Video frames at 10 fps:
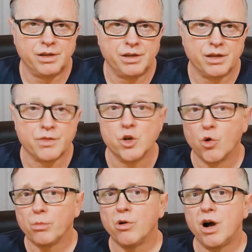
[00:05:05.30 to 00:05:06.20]
The
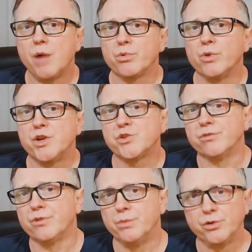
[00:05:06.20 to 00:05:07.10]
normal operation
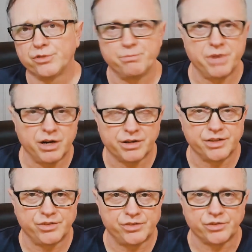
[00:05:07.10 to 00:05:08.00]
for most
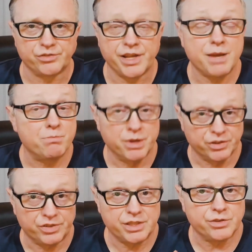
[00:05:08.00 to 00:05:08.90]
Americans is to stay
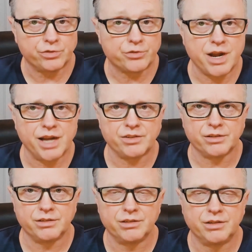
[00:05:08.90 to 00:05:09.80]
busy and distracted.
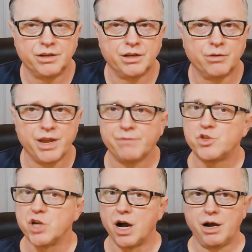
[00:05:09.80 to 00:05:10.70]
We have
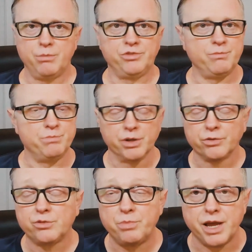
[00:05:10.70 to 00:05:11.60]
jobs and bills
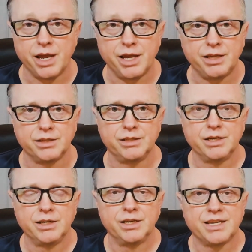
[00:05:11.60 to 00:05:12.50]
to pay and
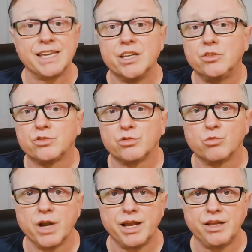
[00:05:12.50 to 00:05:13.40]
kids to
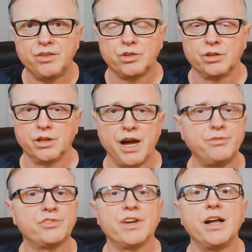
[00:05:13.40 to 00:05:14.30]
raise and
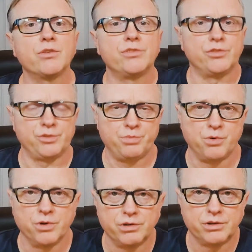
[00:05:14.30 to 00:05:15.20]
lifestyles to support.